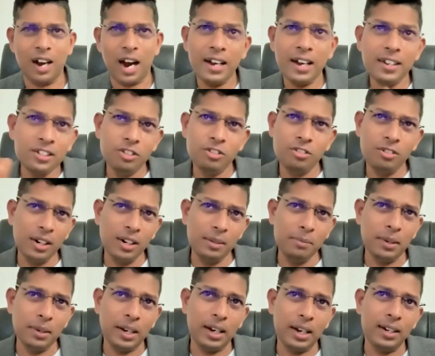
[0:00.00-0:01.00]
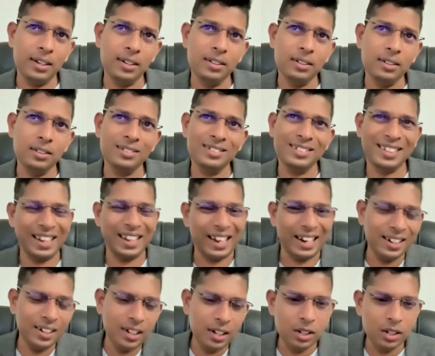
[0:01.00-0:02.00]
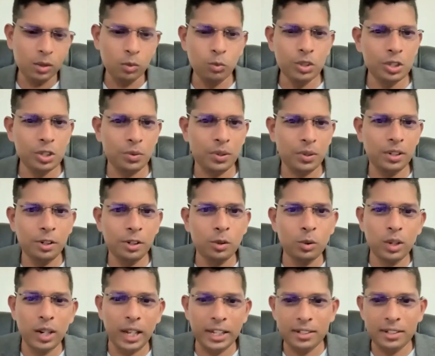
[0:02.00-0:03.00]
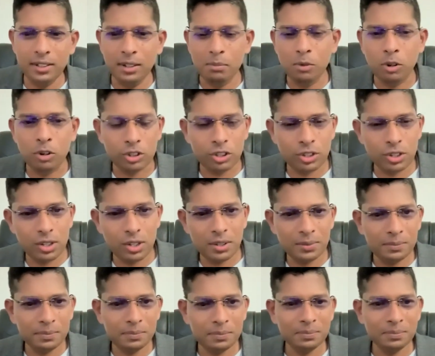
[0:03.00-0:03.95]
Ice cream and candle, which one you like the most?